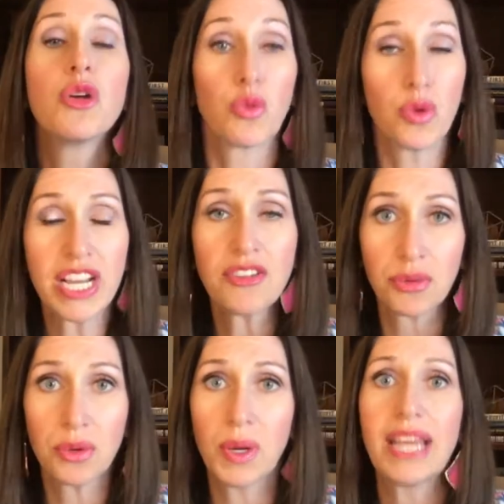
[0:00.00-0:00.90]
read
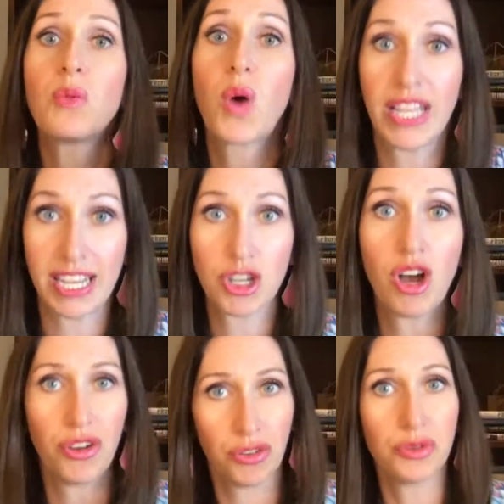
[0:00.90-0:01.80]
through it while I
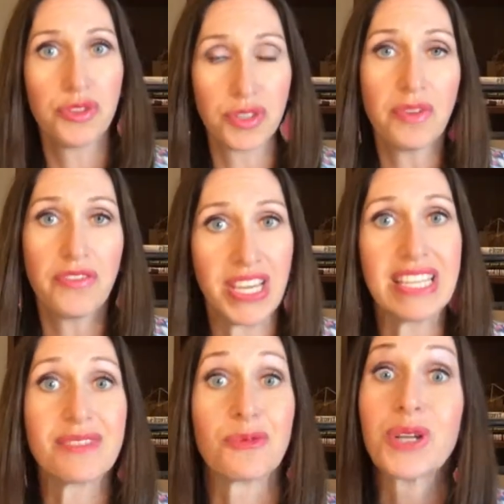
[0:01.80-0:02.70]
talk through some of
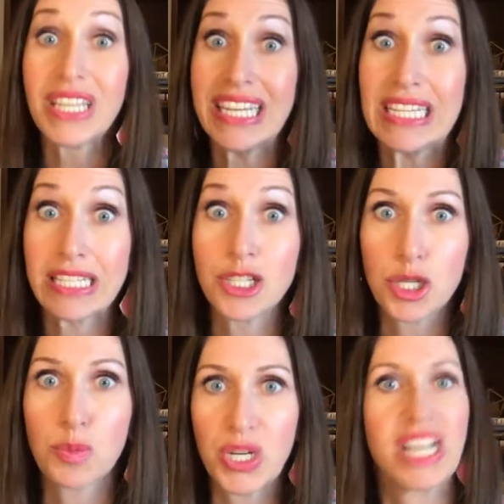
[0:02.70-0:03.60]
these really
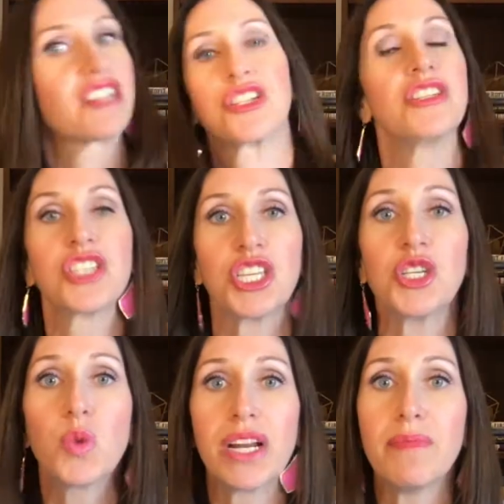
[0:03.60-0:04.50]
essential protections that
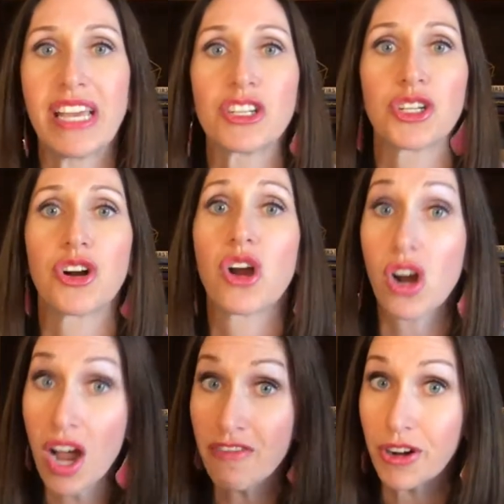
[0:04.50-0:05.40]
you want to make sure are
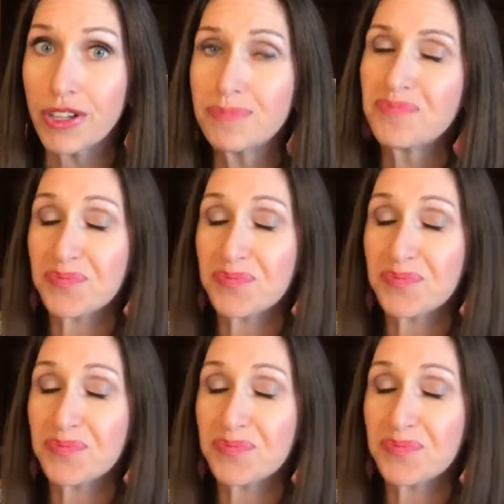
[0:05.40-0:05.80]
covered.